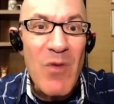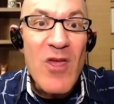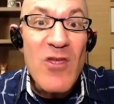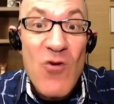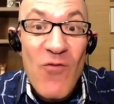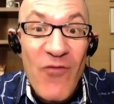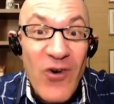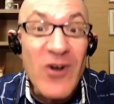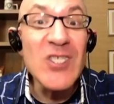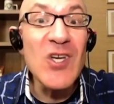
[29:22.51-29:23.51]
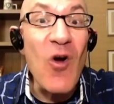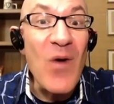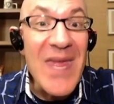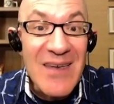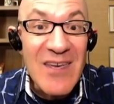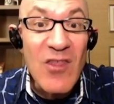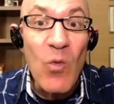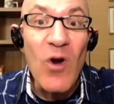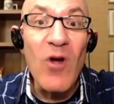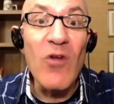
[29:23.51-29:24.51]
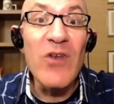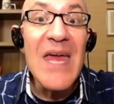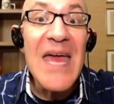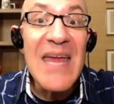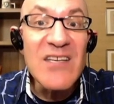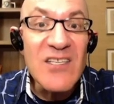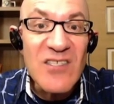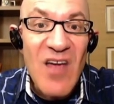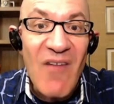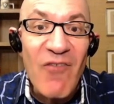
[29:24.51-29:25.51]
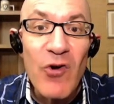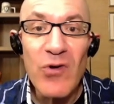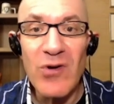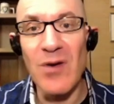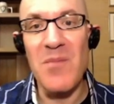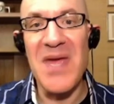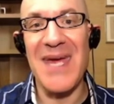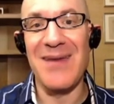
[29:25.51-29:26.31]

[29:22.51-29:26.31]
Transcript: You first go into the world and discover demand.